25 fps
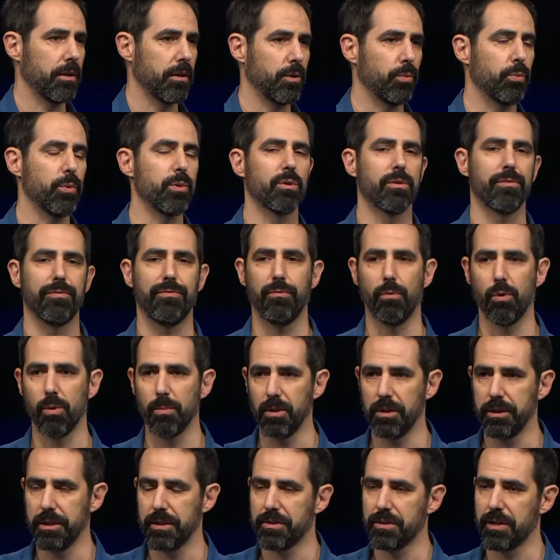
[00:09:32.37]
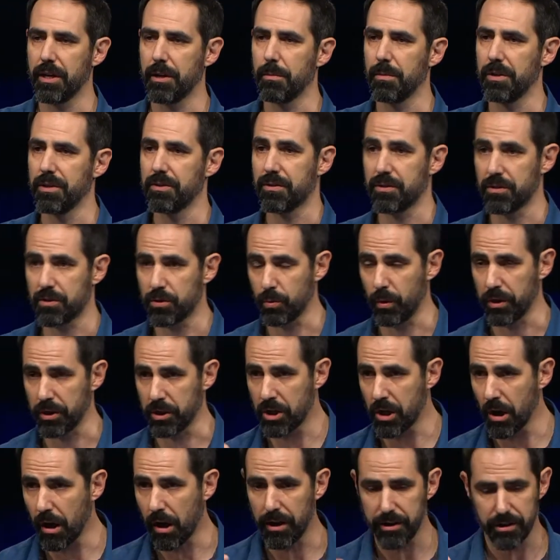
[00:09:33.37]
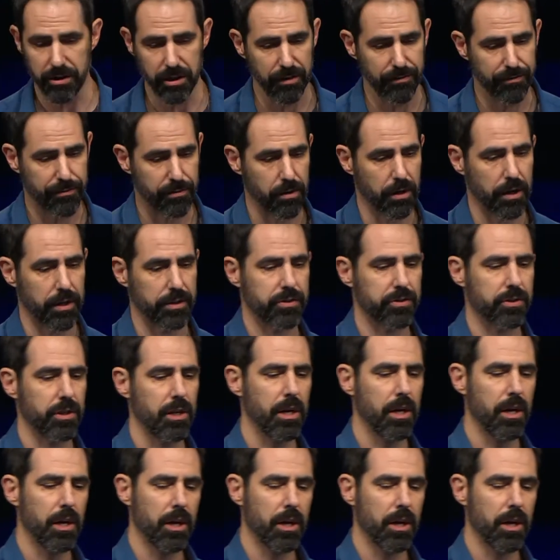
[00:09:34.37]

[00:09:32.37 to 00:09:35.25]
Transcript: We were formerly his enemies. This is what God did for us.